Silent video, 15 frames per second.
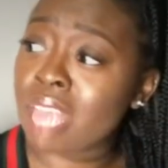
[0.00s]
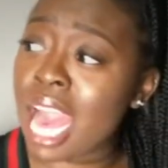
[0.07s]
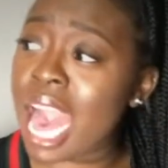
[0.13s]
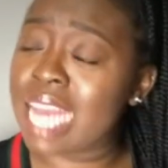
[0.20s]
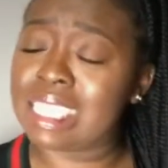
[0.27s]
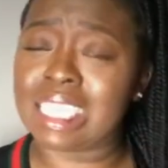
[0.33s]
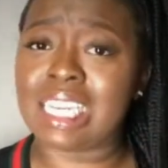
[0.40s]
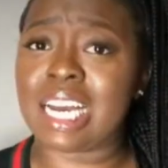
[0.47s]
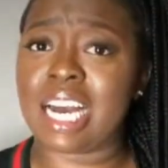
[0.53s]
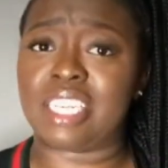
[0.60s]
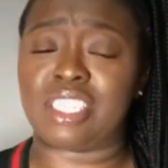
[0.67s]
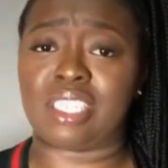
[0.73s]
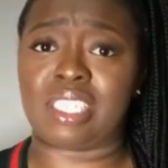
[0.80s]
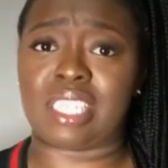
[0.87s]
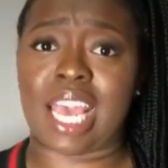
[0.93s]
I didn't
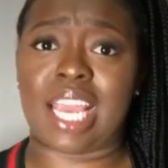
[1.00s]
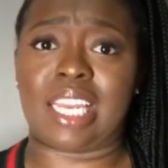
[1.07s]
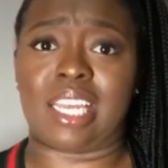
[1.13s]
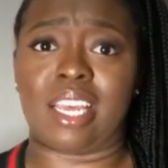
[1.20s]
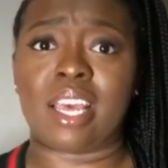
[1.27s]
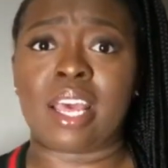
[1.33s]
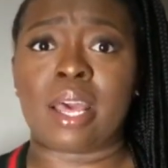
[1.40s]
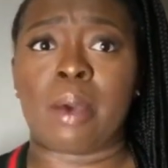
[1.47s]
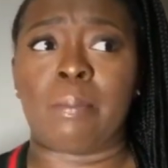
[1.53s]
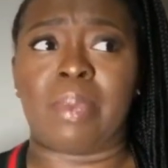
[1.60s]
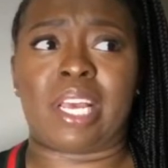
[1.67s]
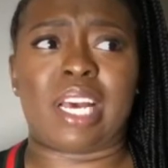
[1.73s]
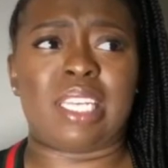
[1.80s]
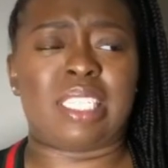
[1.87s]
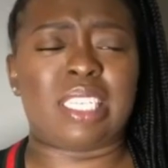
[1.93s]
understand it
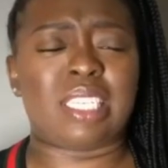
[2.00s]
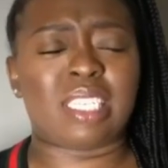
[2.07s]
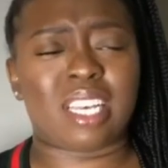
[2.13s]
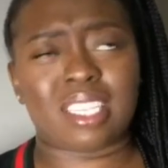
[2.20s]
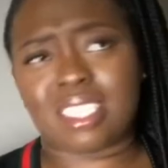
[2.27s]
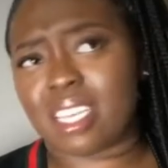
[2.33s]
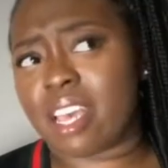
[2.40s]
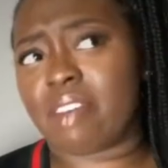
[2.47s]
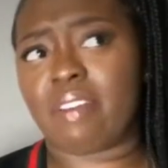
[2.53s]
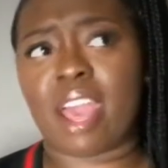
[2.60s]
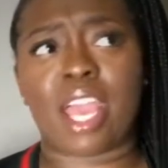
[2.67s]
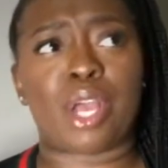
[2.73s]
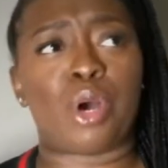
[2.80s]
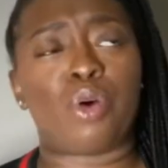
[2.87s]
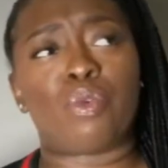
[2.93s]
because he said, Tiff,
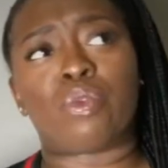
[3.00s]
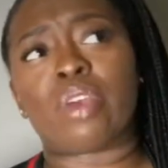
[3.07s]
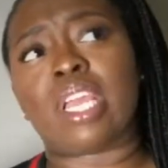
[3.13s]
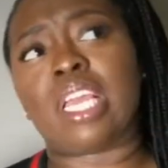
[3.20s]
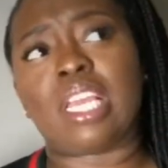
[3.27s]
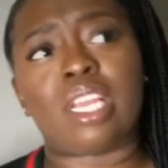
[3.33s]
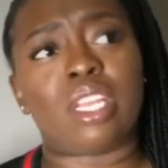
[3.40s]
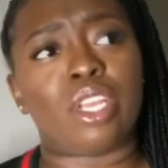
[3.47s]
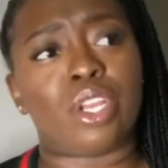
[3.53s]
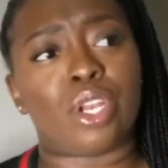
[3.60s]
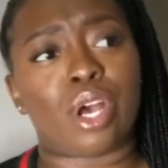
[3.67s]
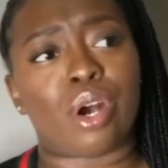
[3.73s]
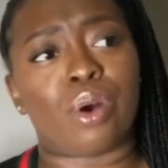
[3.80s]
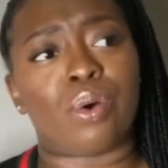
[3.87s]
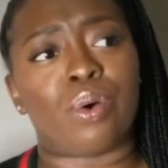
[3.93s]
hey, go read,
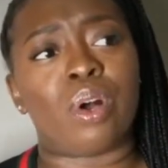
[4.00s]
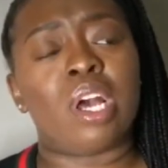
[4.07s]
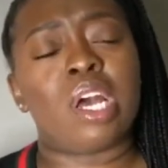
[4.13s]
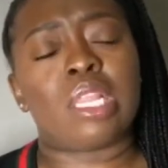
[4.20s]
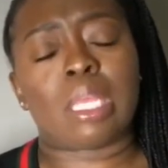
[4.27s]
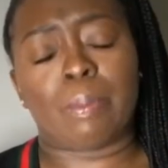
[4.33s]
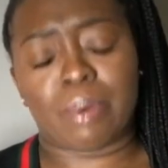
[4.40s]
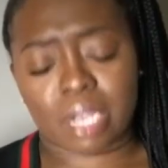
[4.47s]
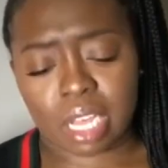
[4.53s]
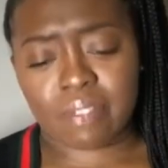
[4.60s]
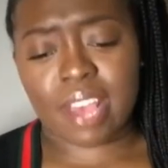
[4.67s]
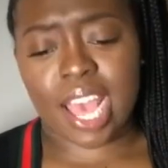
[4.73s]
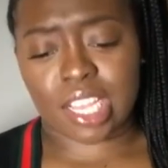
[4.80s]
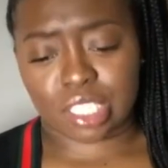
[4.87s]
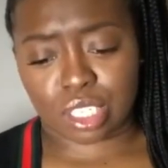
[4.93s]
the book of
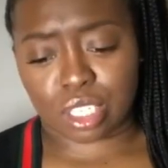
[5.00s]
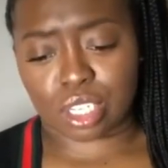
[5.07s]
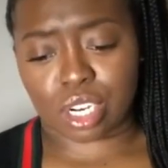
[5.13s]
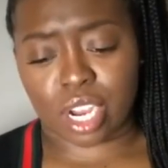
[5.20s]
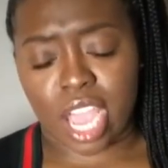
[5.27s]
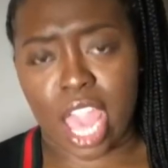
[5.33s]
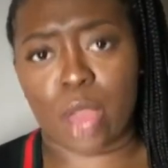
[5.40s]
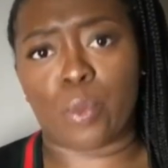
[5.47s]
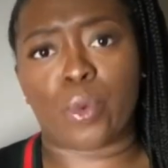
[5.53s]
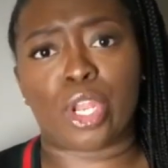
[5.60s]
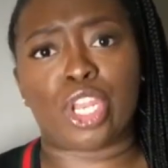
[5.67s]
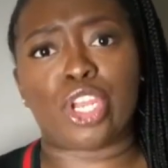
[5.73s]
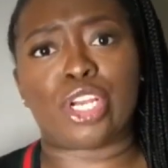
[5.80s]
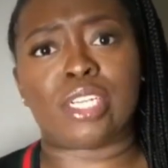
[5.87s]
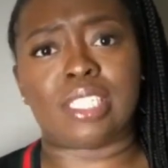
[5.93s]
Esther, and
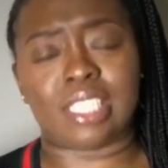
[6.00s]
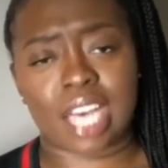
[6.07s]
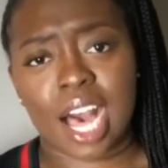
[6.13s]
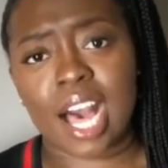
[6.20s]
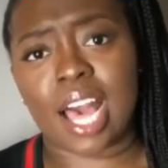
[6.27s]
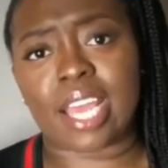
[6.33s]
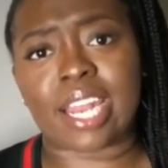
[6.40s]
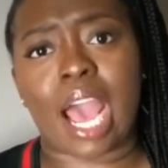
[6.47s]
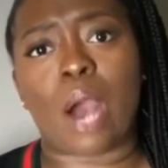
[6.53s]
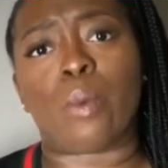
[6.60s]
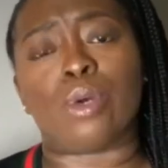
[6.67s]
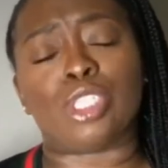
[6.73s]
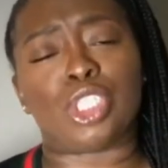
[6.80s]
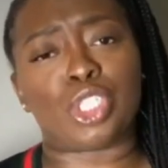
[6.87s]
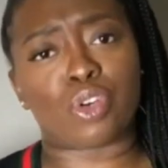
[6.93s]
when you're done, I
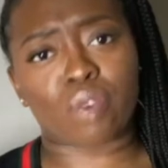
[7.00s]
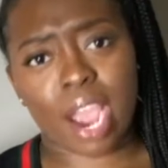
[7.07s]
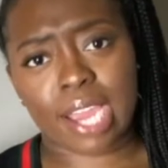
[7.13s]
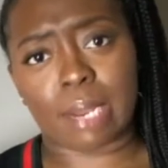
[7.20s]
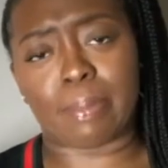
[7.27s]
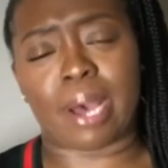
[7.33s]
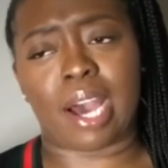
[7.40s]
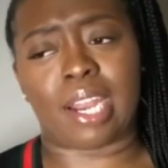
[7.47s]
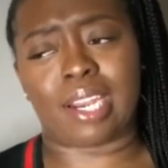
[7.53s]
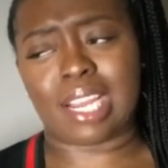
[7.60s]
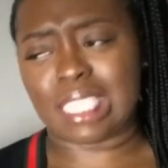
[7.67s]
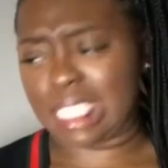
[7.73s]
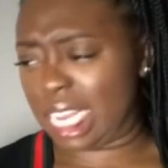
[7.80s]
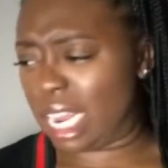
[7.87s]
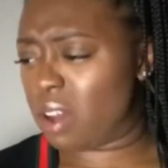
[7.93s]
want you to write about it. And I
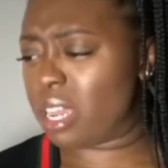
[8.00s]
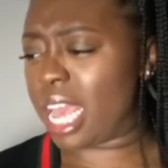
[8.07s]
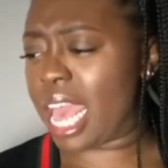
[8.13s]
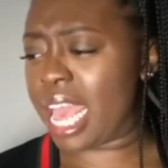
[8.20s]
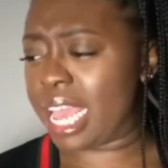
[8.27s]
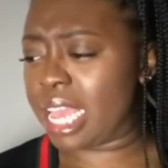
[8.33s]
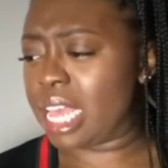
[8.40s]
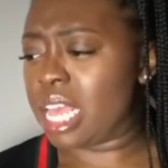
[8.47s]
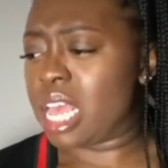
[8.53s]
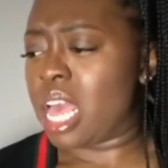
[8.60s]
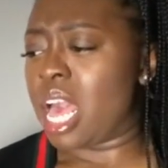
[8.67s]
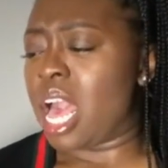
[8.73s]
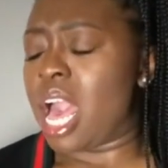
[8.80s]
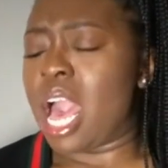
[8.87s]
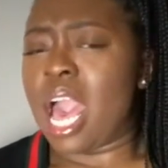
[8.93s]
said, okay,
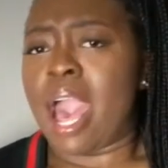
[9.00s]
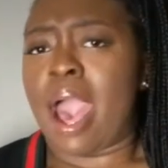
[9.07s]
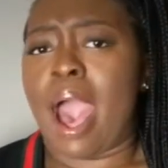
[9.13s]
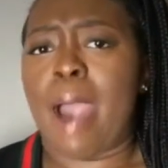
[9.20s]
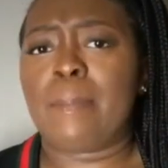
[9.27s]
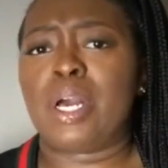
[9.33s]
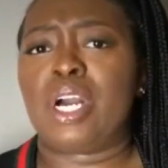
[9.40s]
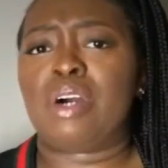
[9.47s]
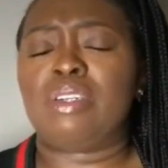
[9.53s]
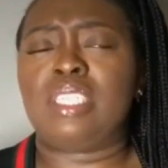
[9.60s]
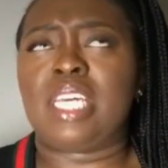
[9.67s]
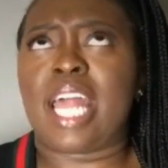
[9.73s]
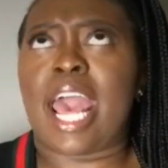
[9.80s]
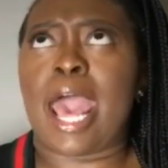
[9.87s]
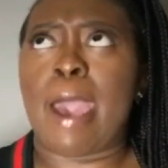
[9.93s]
I'm gonna go
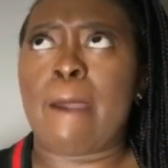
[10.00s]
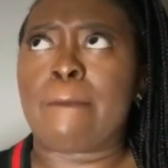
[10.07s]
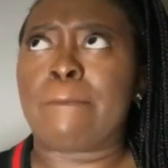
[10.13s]
do that.